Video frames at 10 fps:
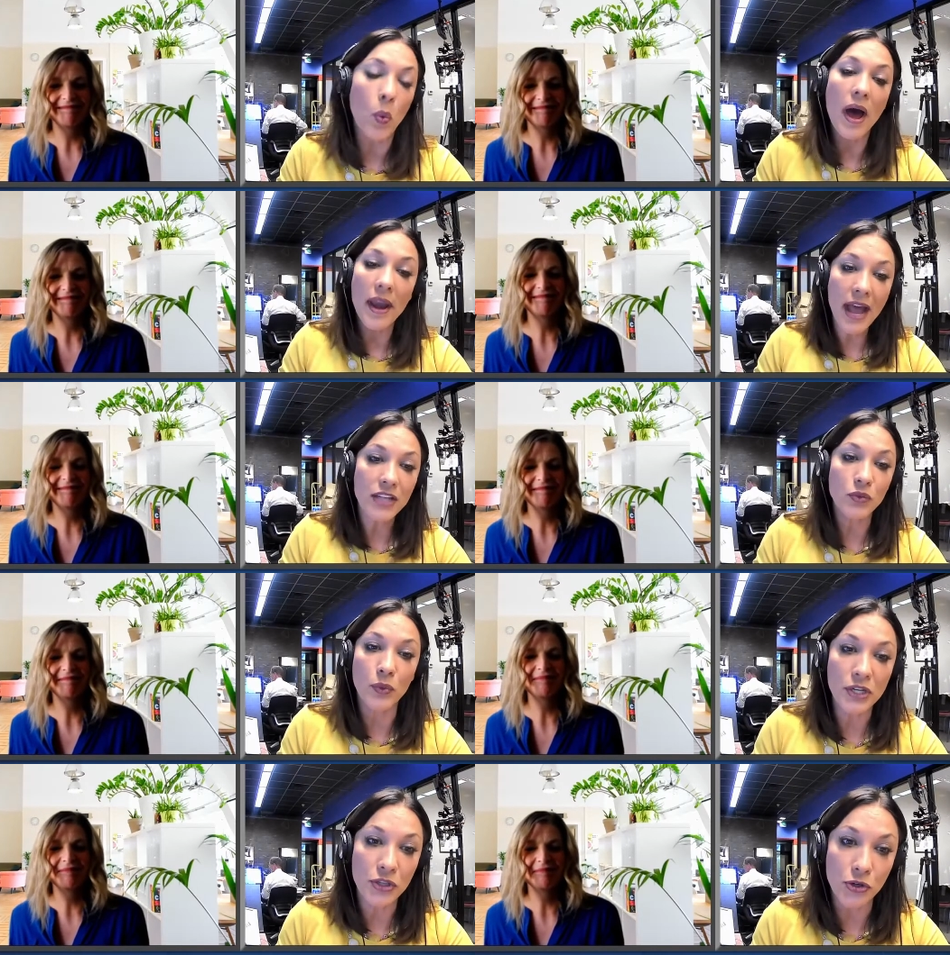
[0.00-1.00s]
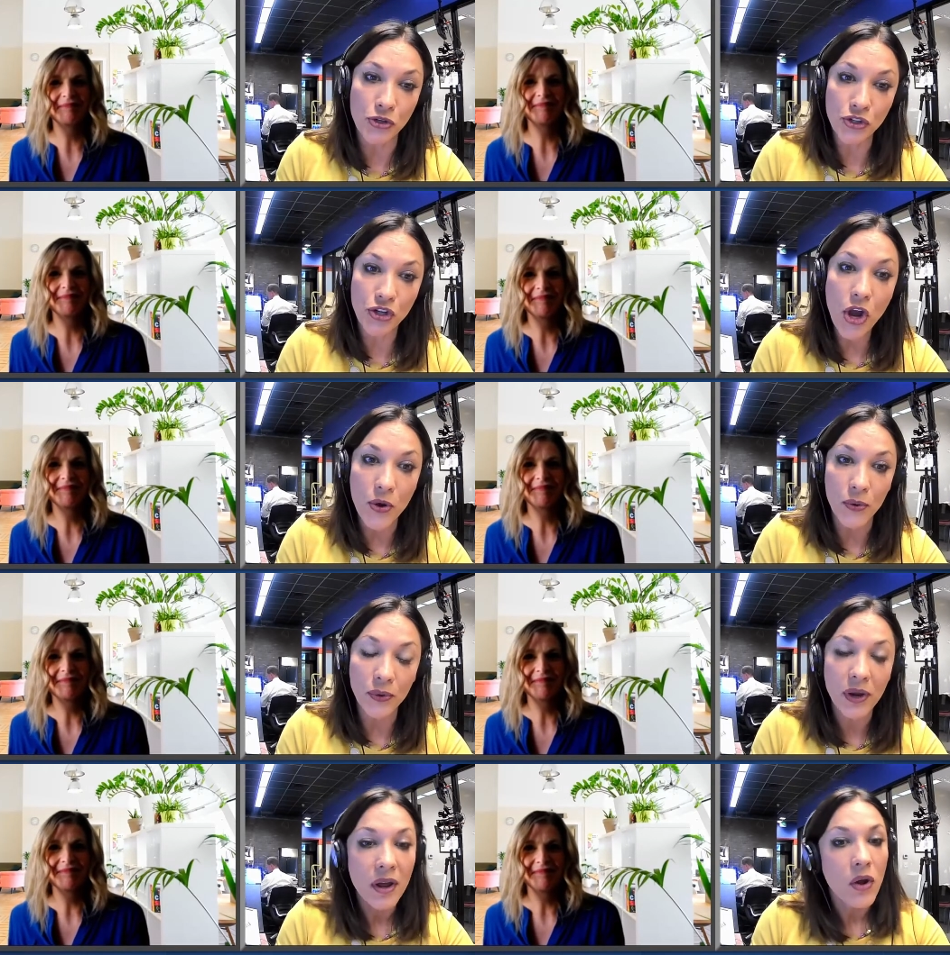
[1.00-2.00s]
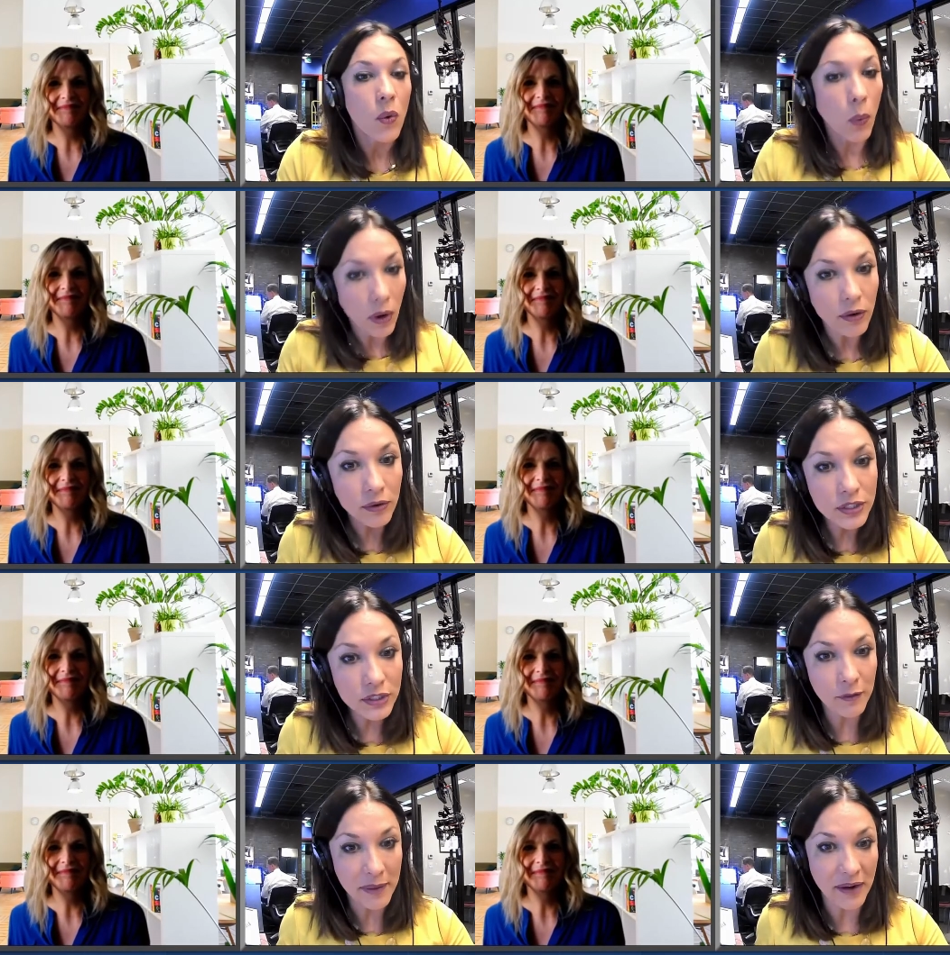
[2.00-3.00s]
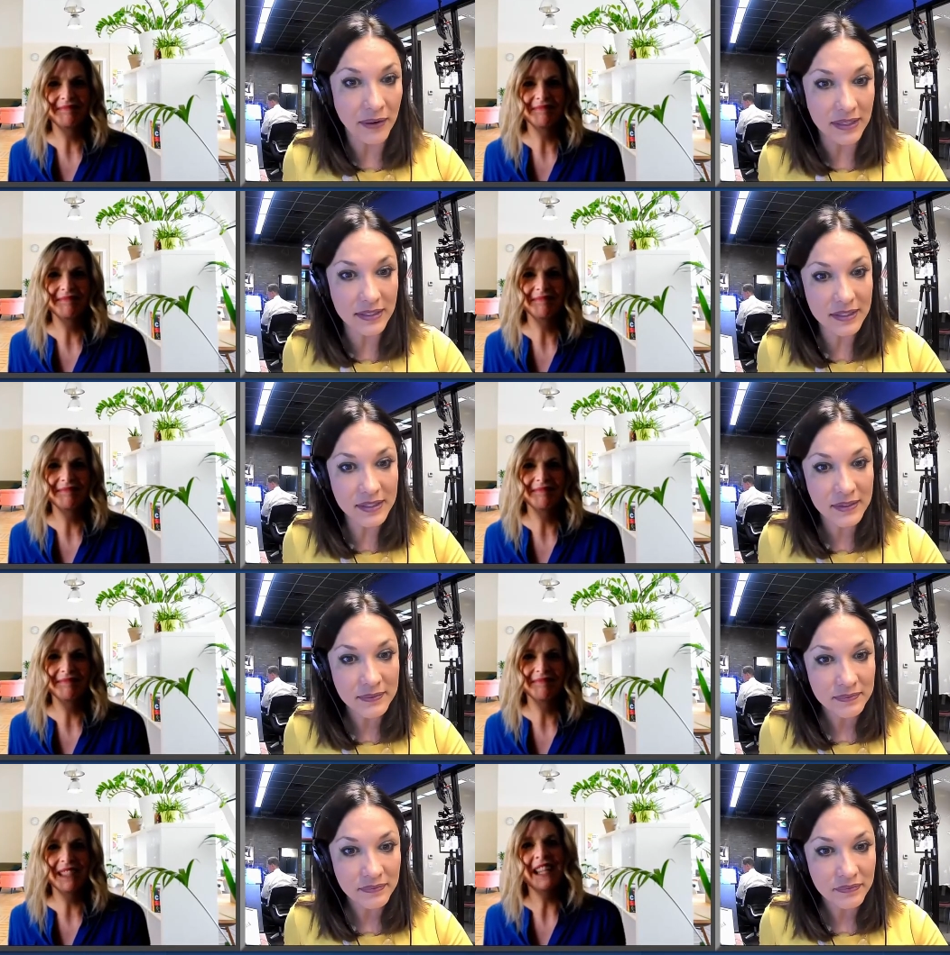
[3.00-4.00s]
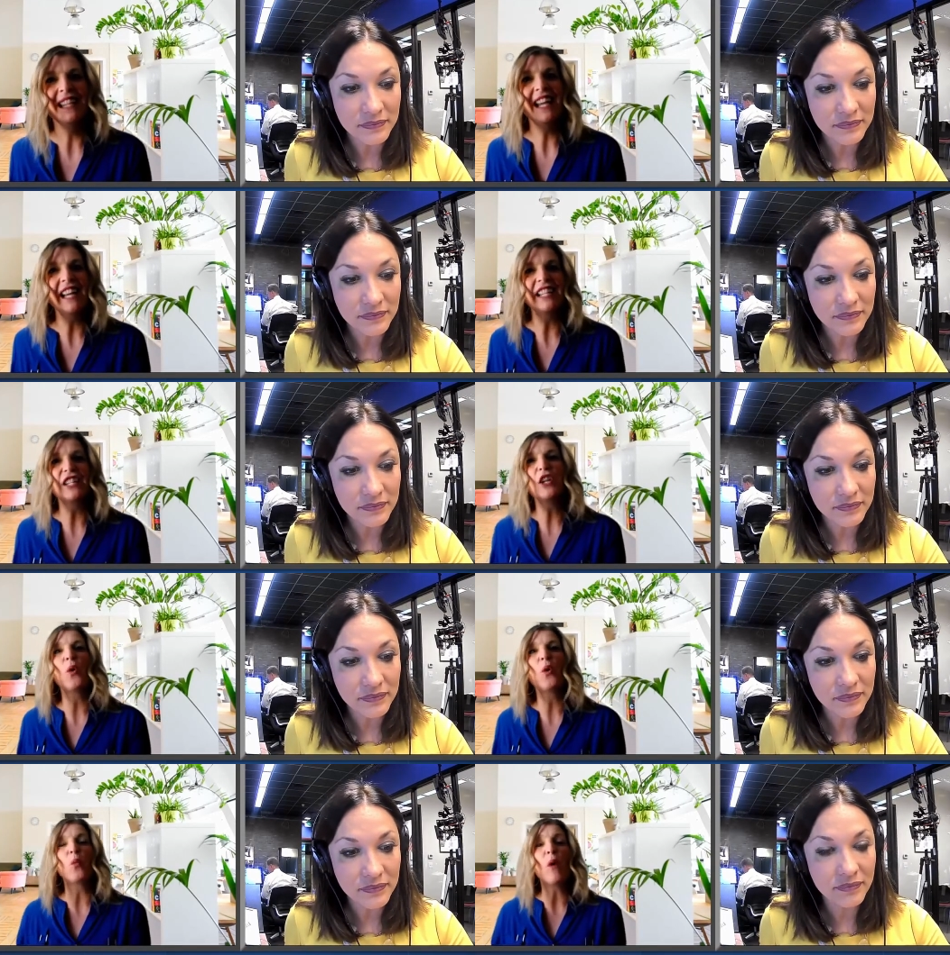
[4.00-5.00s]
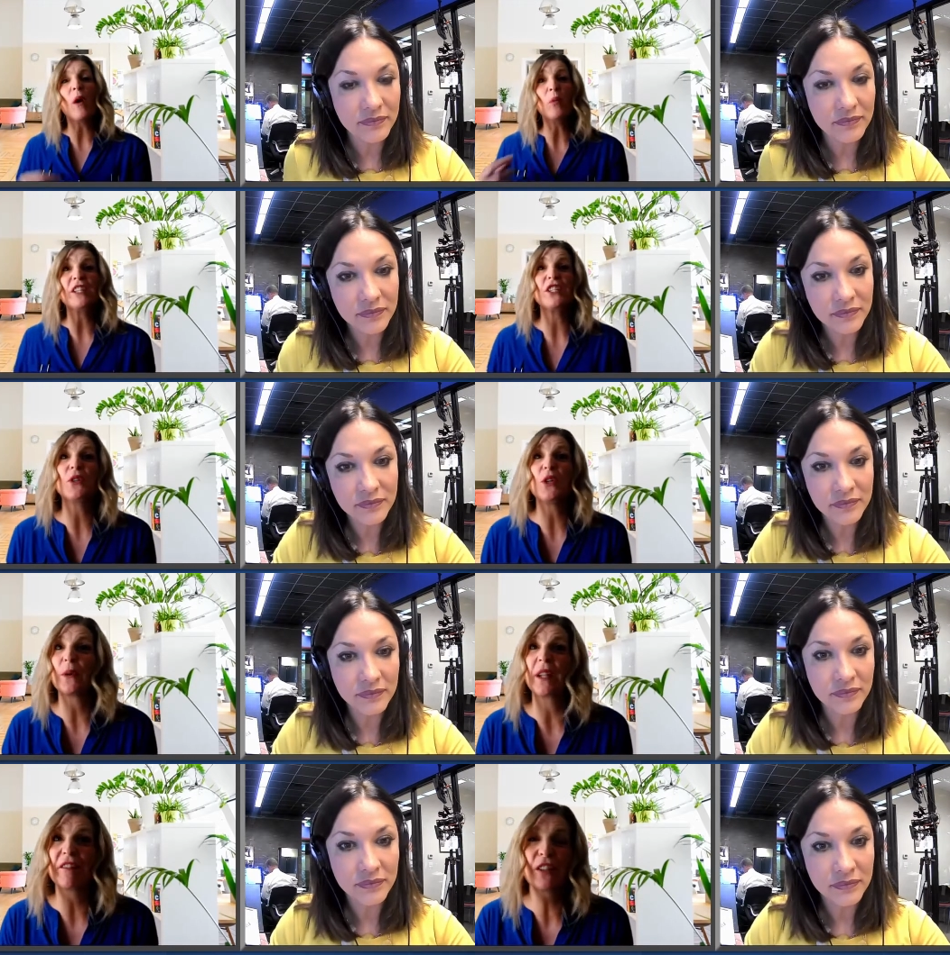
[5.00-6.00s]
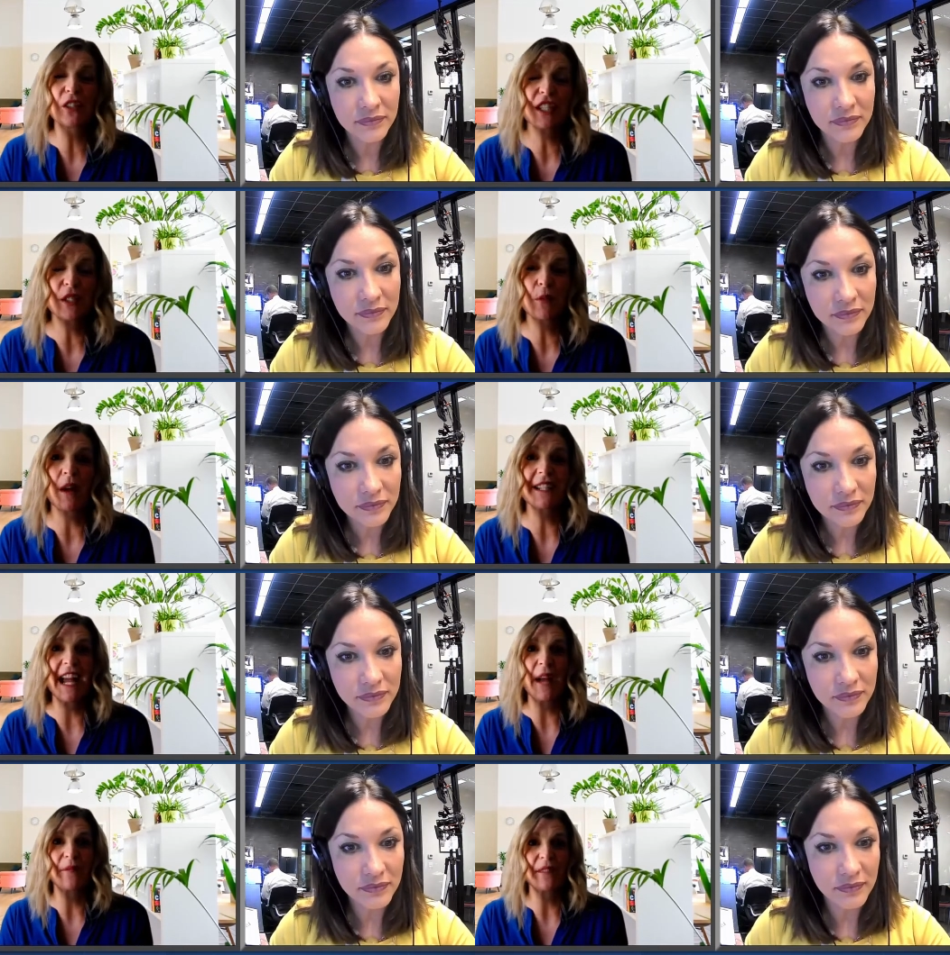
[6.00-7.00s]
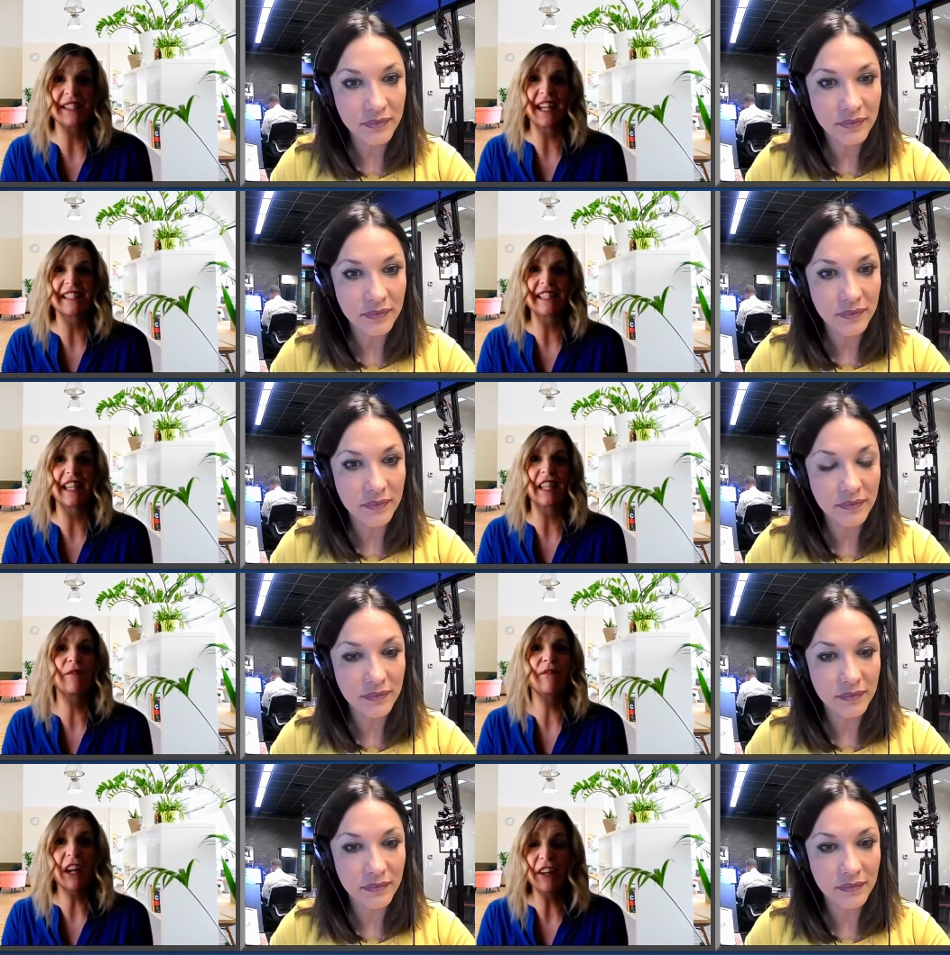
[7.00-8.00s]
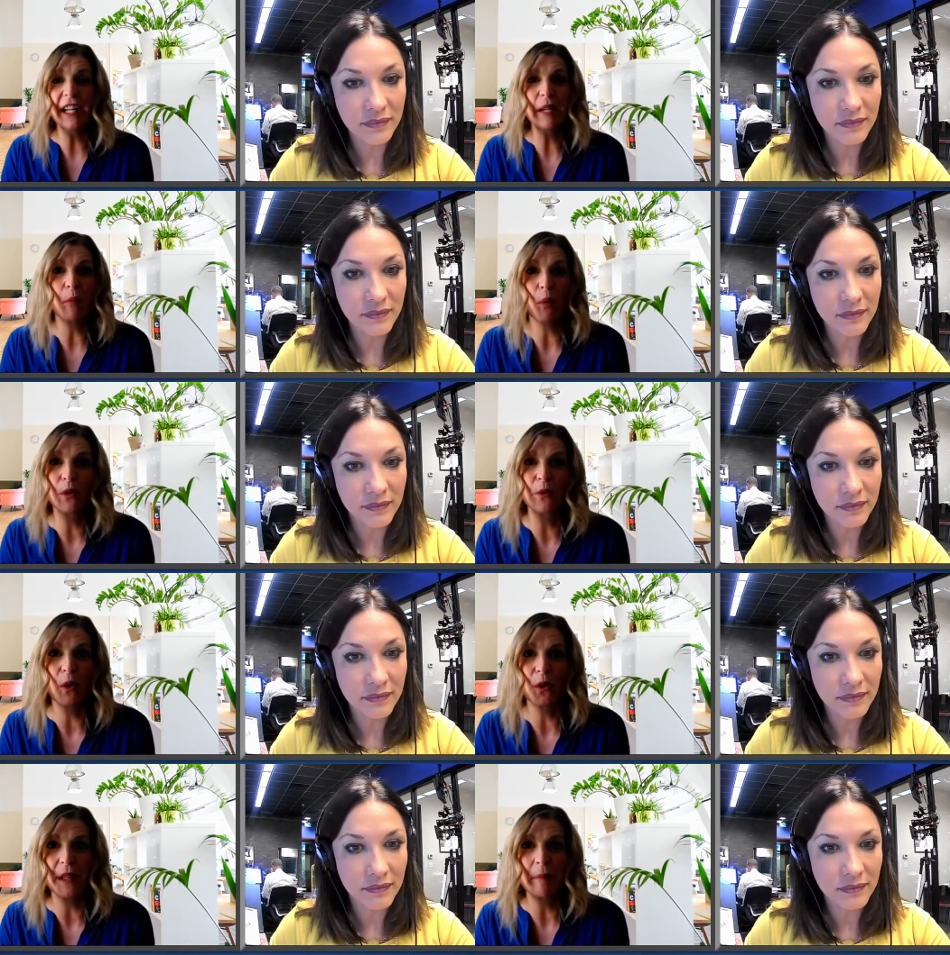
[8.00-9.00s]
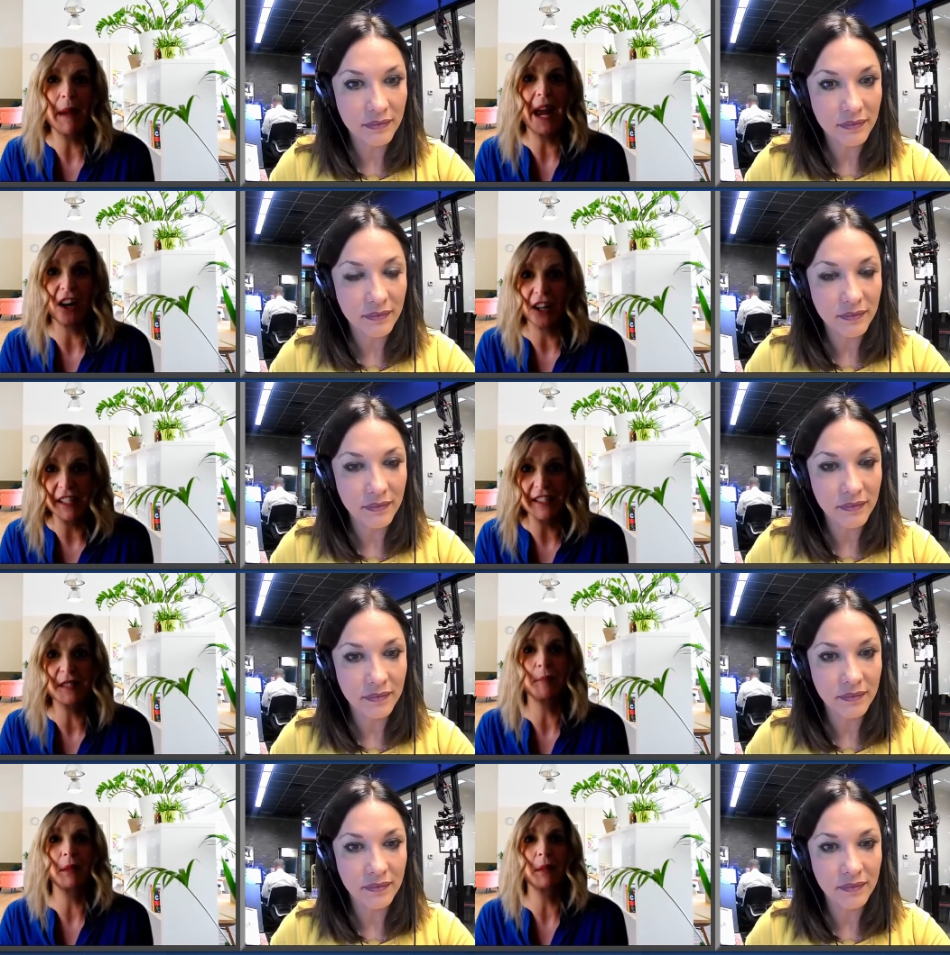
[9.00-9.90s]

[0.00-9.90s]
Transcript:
Speaker 1: What has research shown works for parents?
Speaker 2: You know, what we do know, and I first just want to emphasize the very important role that parents